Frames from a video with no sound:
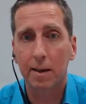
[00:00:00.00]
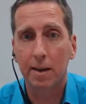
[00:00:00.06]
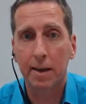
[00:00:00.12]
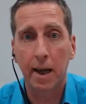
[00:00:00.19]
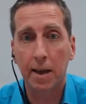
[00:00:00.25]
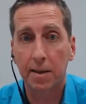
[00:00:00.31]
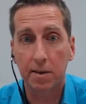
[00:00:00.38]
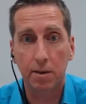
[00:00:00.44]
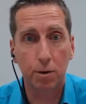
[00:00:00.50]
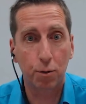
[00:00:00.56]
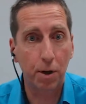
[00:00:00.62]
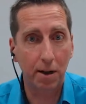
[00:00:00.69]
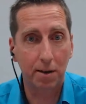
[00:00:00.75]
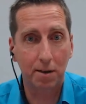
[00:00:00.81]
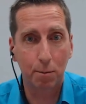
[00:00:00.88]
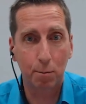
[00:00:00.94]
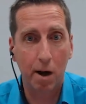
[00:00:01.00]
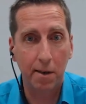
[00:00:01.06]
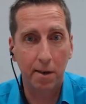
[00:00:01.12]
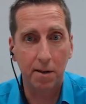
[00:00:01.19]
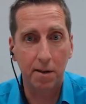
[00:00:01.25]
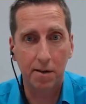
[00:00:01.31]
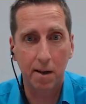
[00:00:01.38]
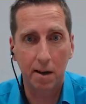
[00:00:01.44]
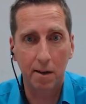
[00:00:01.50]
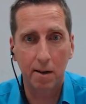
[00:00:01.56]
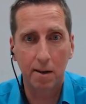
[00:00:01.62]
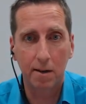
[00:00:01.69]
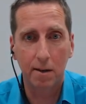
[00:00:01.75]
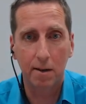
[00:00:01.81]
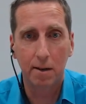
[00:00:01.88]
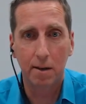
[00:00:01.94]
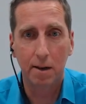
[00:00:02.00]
gets tricked by this signal